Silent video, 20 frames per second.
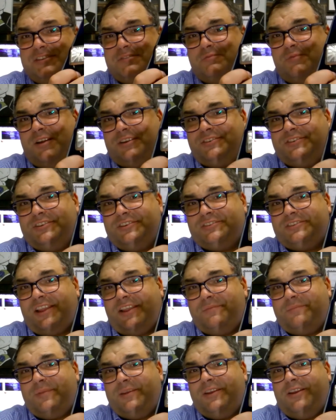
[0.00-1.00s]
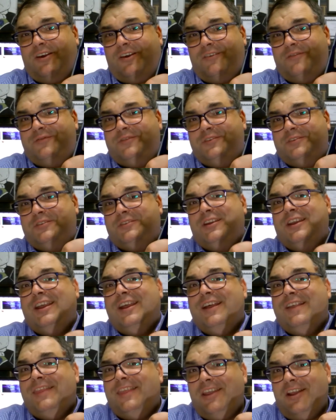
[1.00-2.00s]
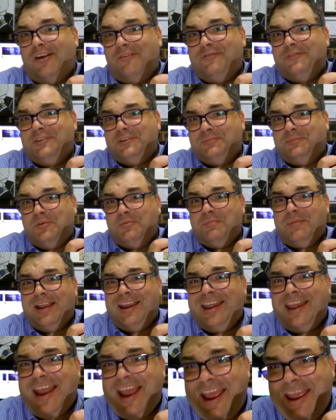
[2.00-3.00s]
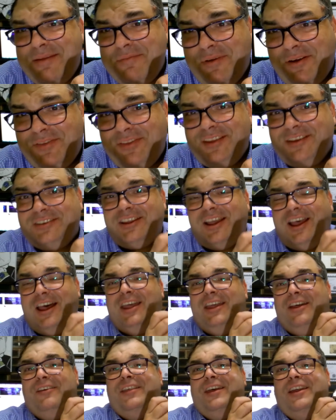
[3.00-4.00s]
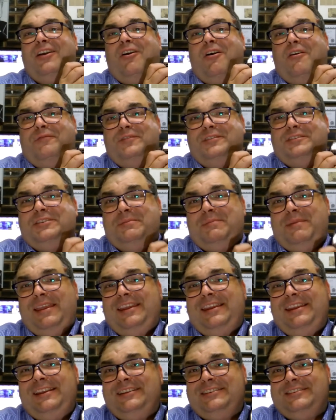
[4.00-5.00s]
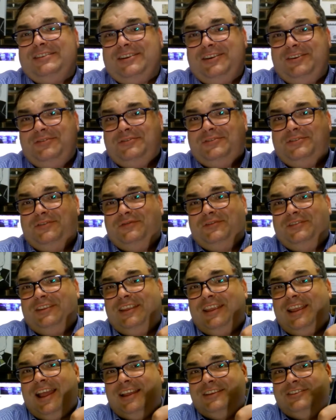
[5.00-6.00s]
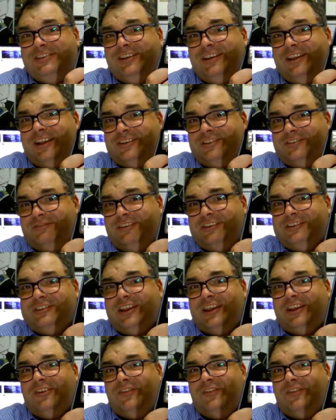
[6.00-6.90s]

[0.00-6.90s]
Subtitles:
watches I've been offered. They offered to put my name on the dial. They offered to make it exclusive to the Archie Luxury channel.